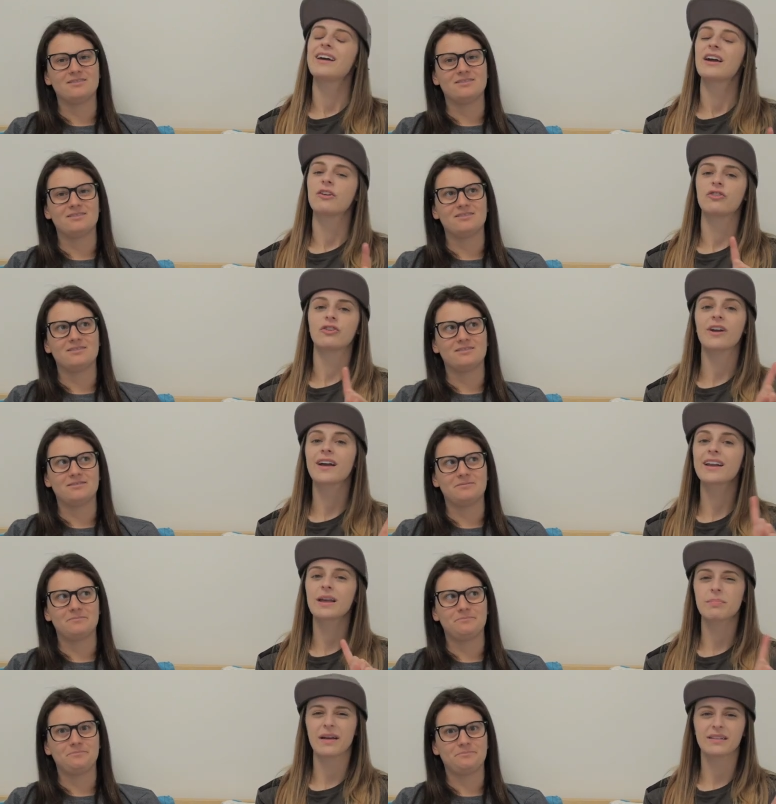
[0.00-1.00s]
Speaker 1: Because you're not
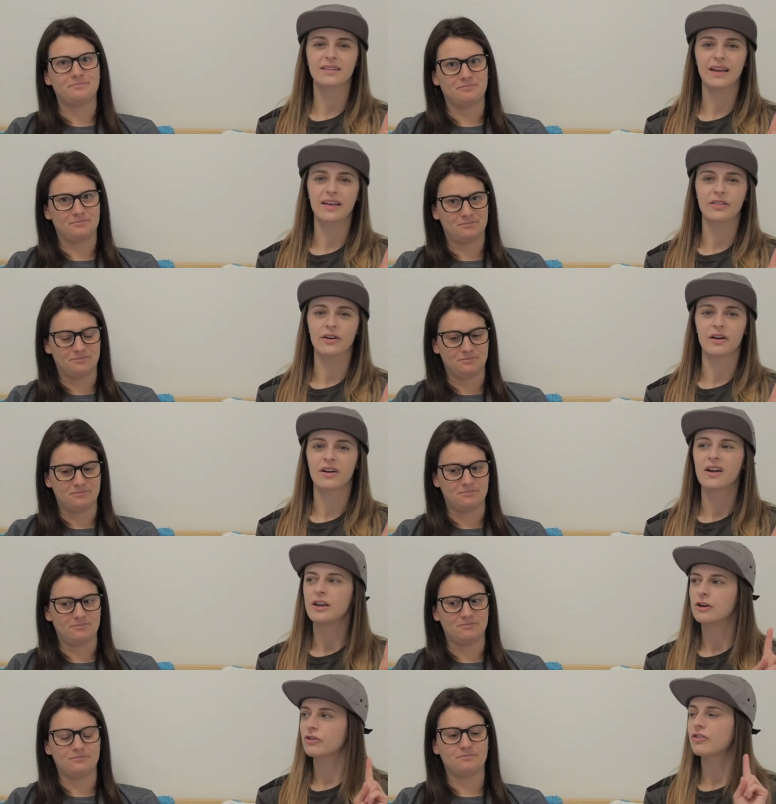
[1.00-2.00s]
going to get back together.
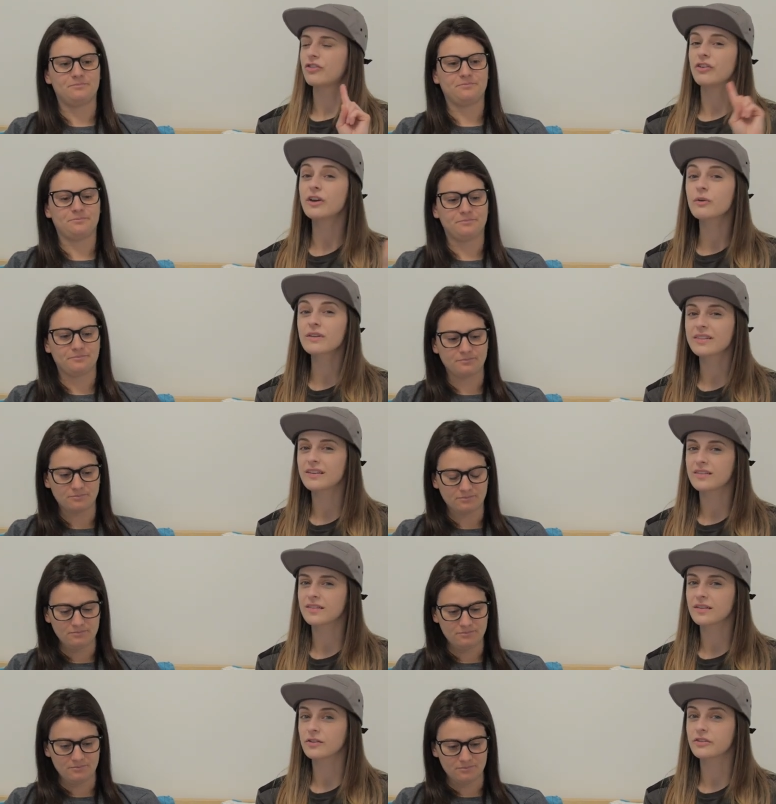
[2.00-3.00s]
You're secretly
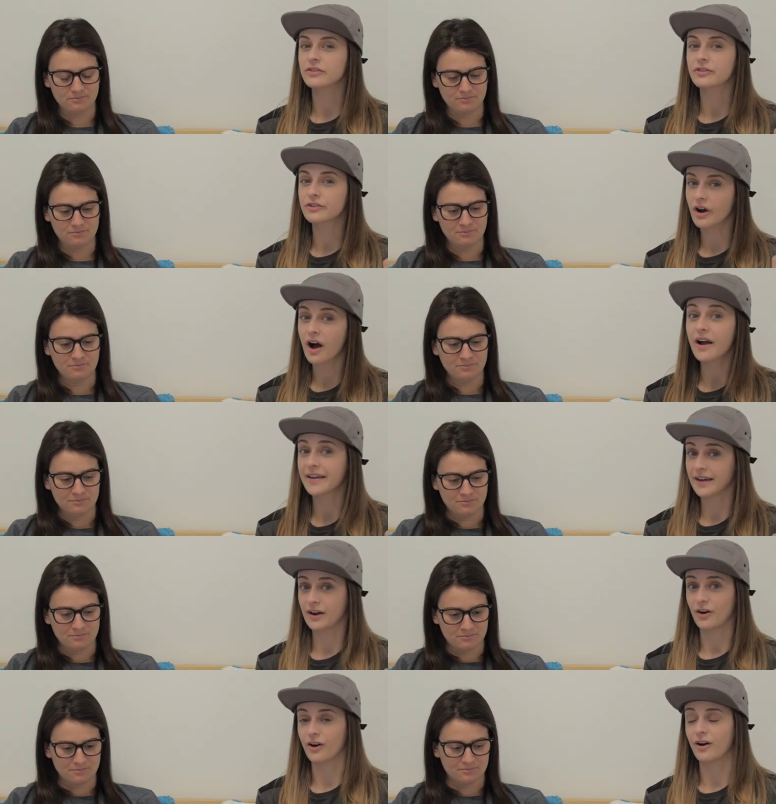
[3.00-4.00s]
still
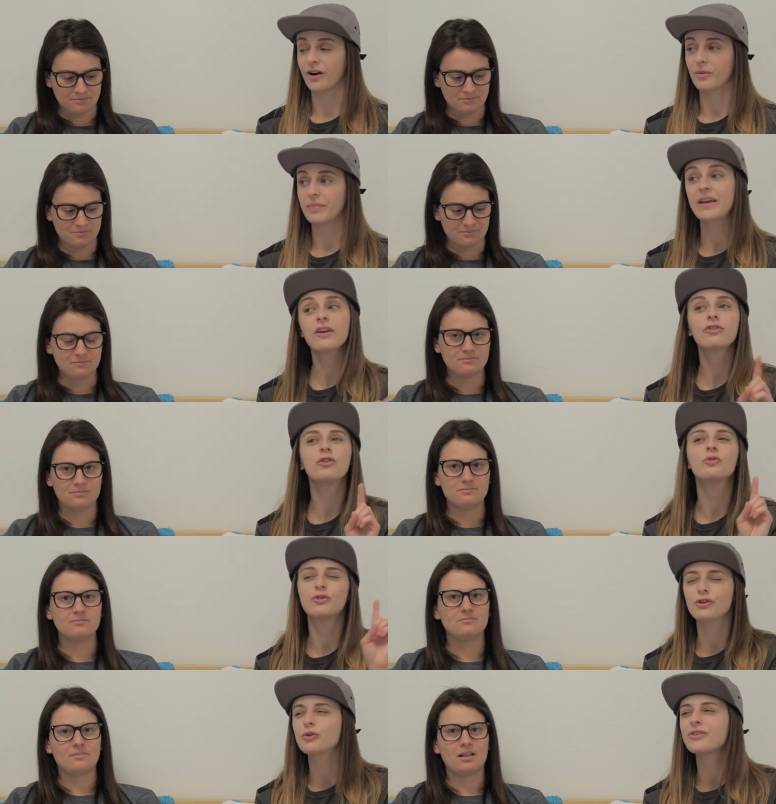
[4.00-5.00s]
stalking her because you
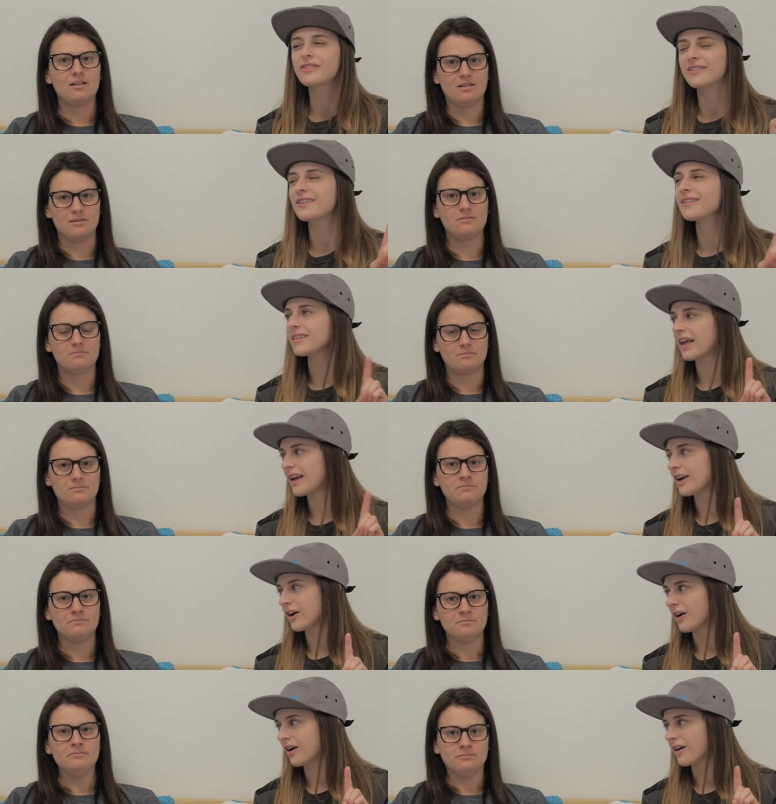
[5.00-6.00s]
do still like
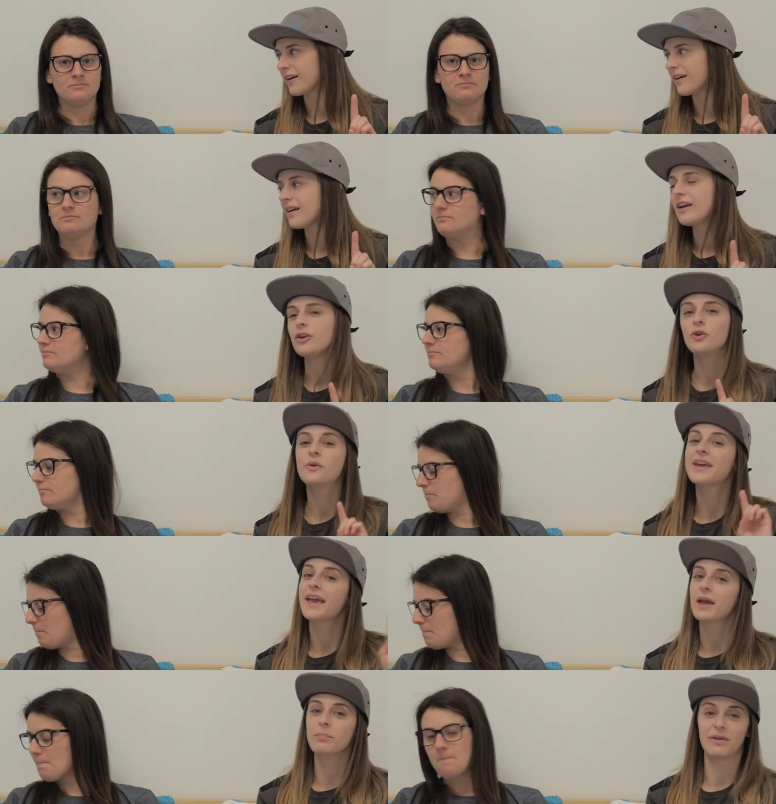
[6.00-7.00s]
her. Mm-hmm. You
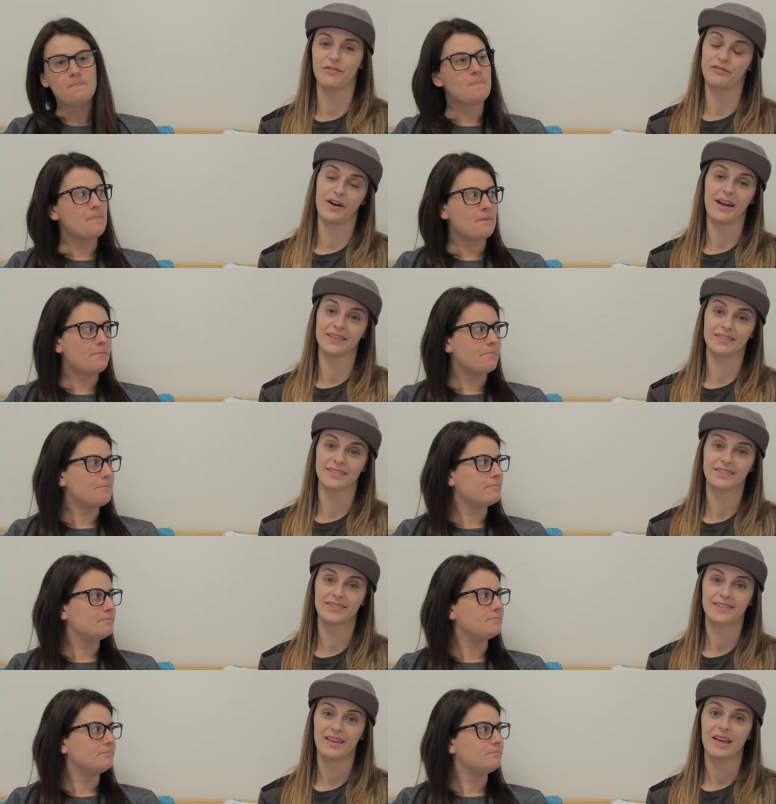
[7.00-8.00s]
can't be
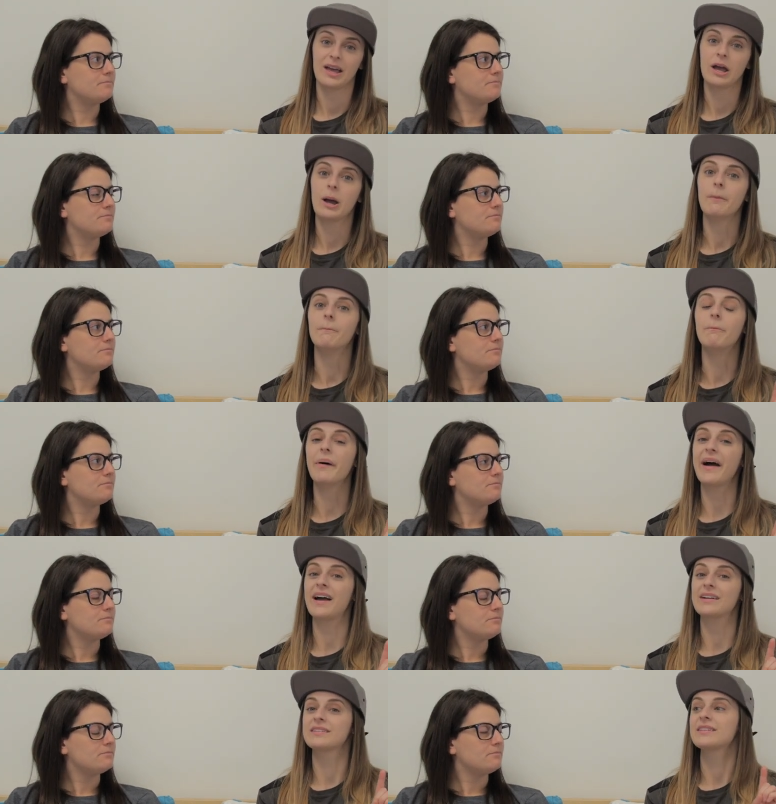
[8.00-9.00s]
friends.
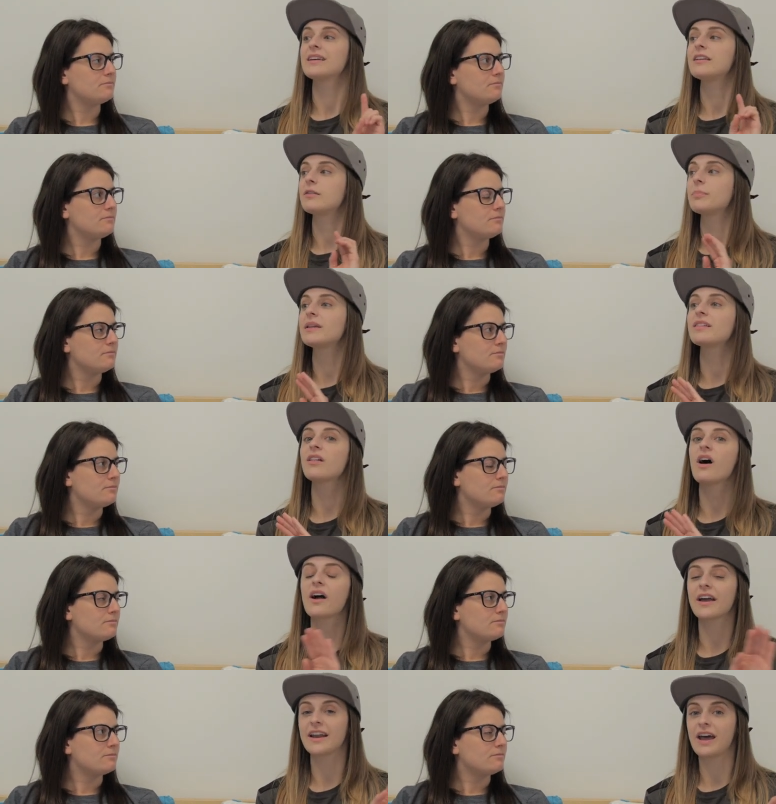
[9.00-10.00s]
But it's been
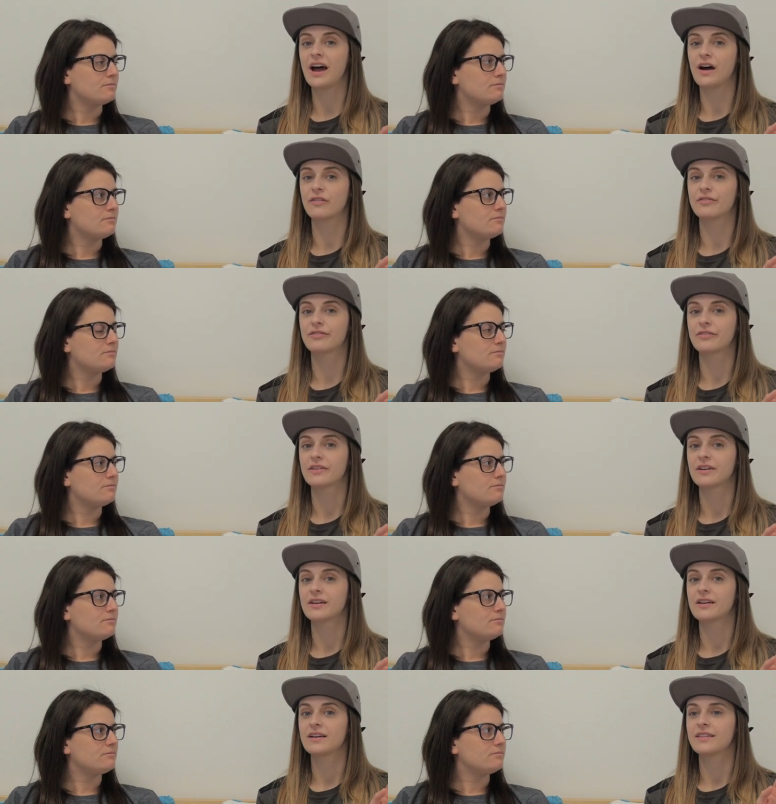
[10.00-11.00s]
long enough
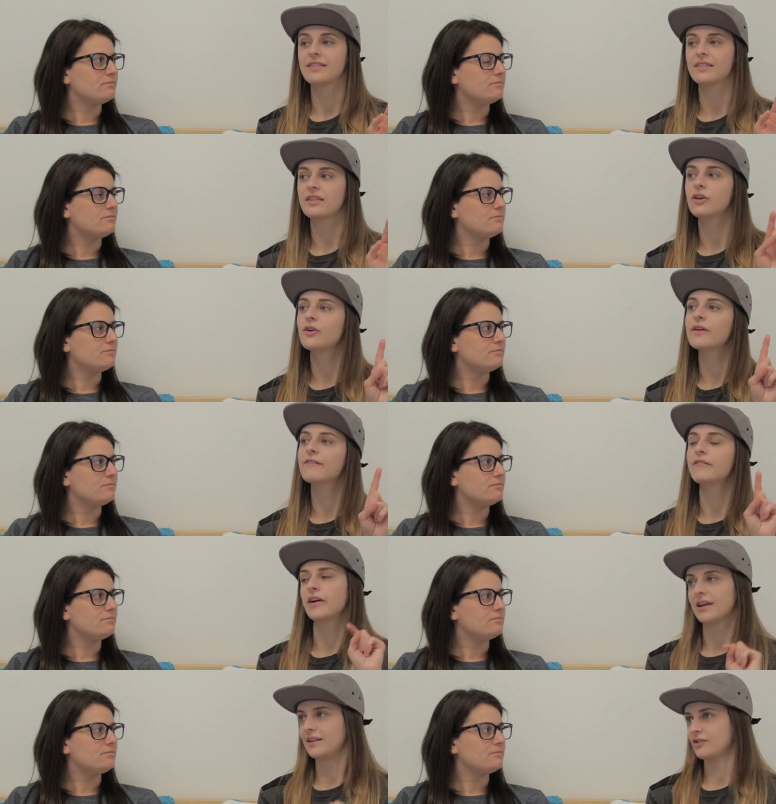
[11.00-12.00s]
that you can
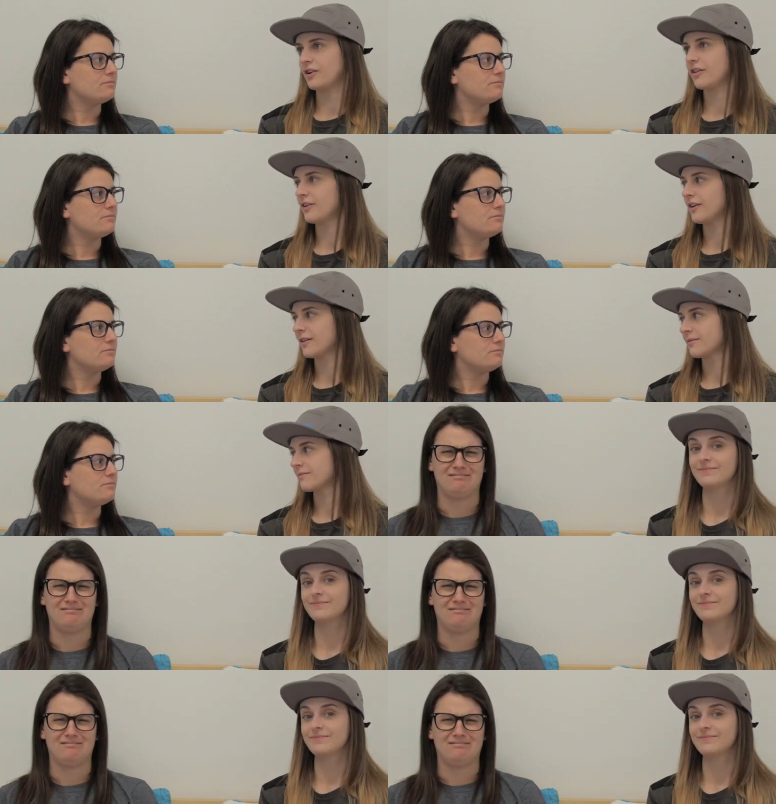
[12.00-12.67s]
fuck each other.